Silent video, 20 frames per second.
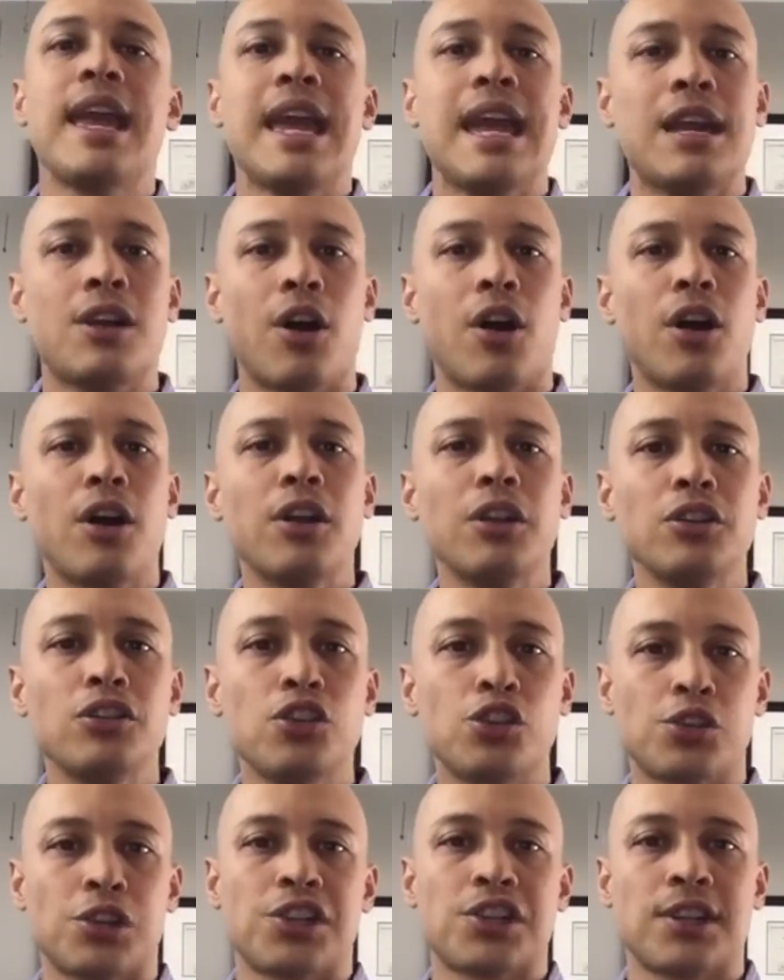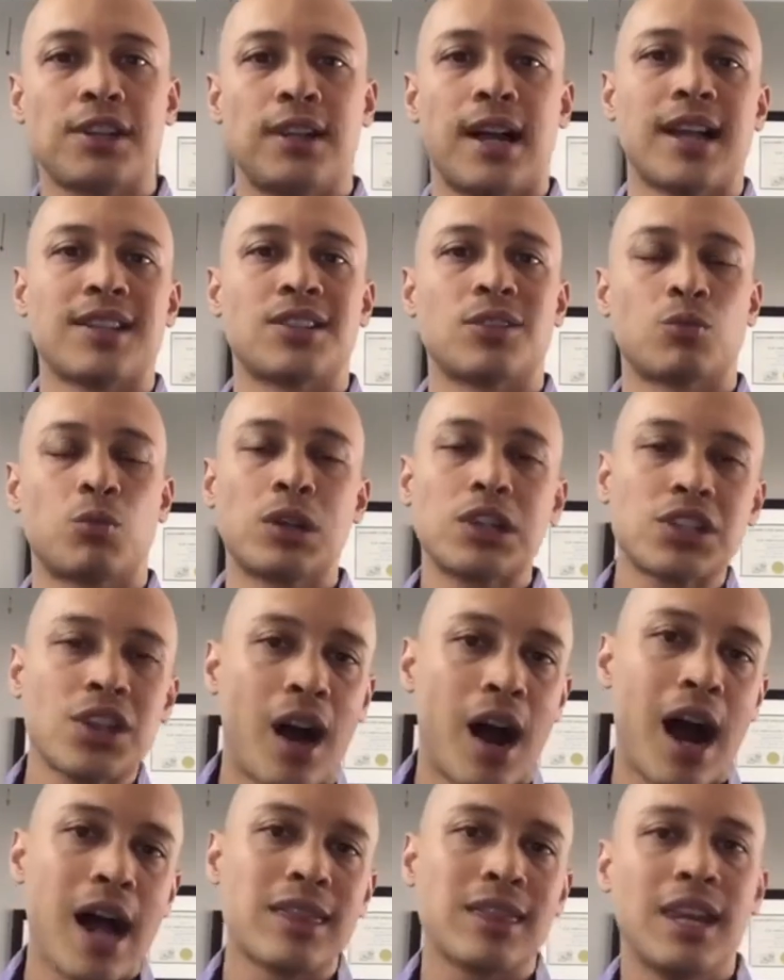in our nutrition classes, we're
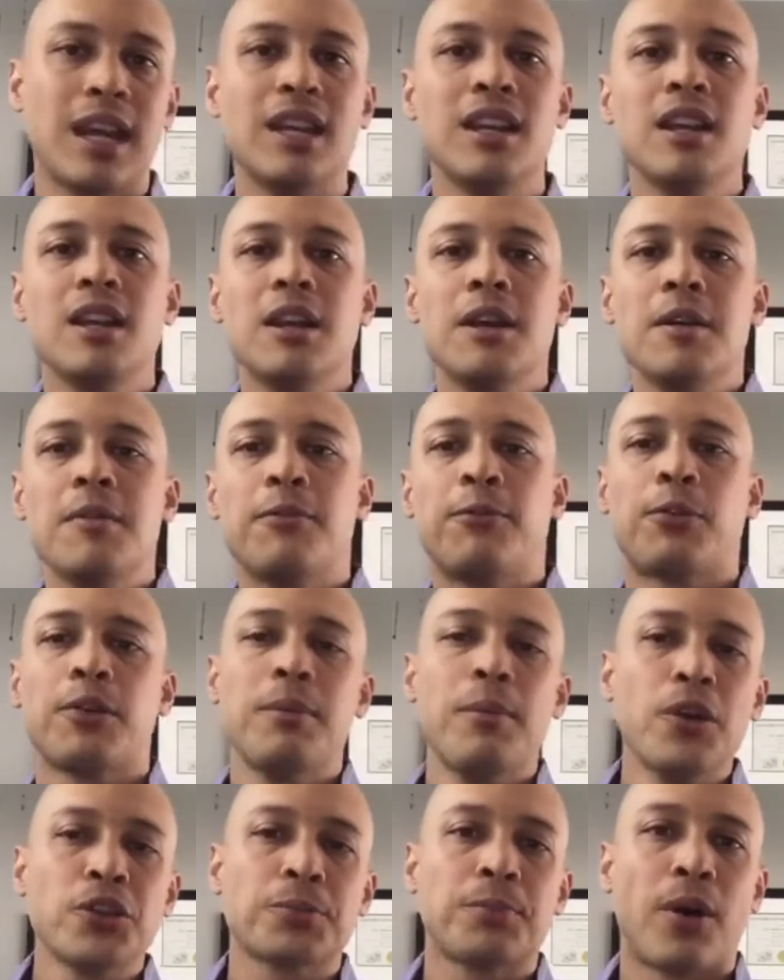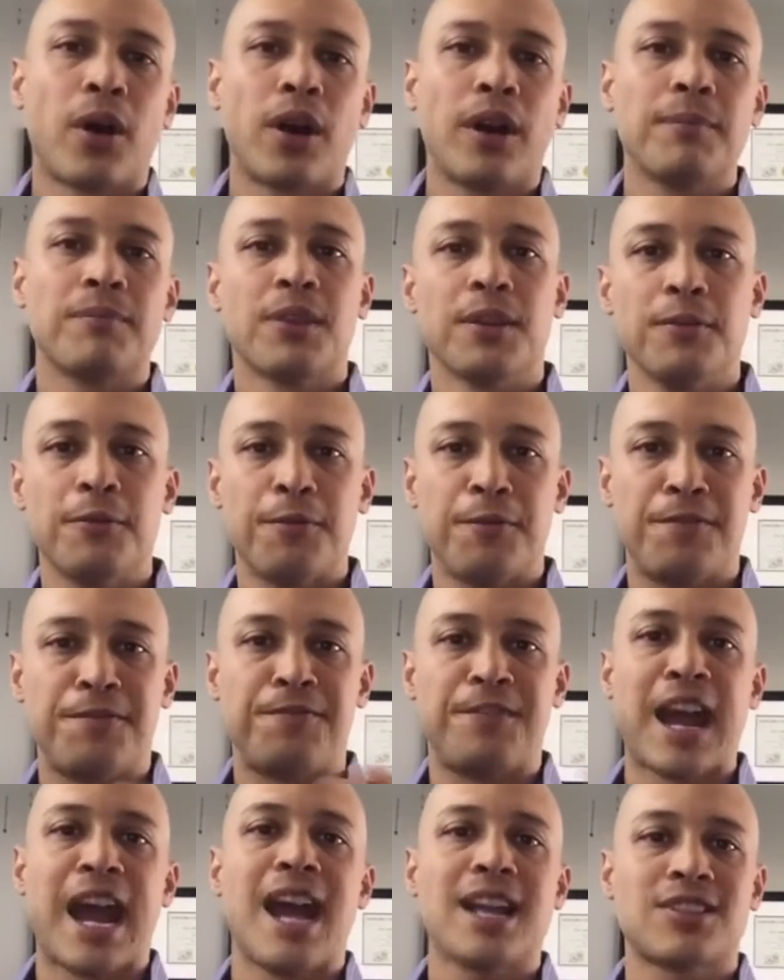taught that for the most part,
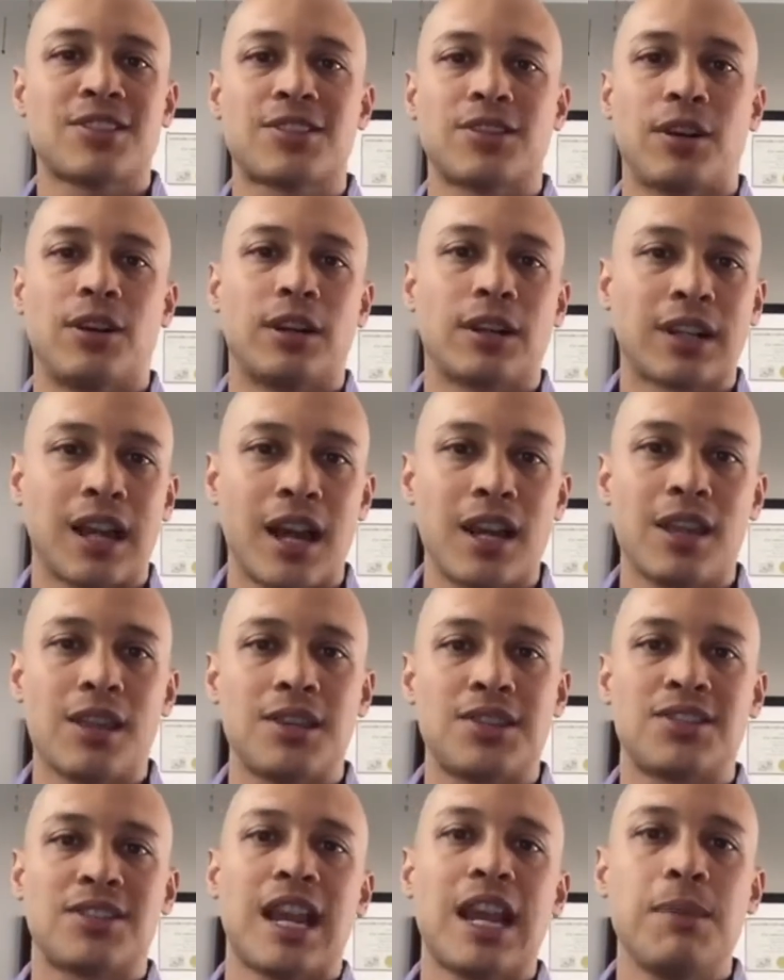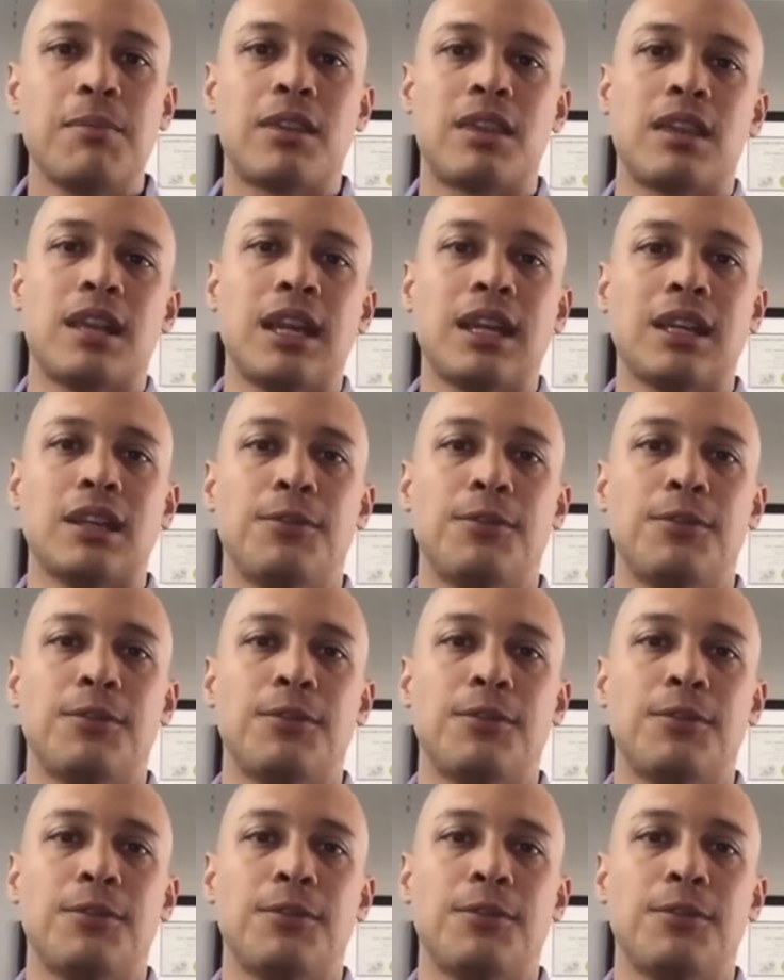fats are kind of the same thing.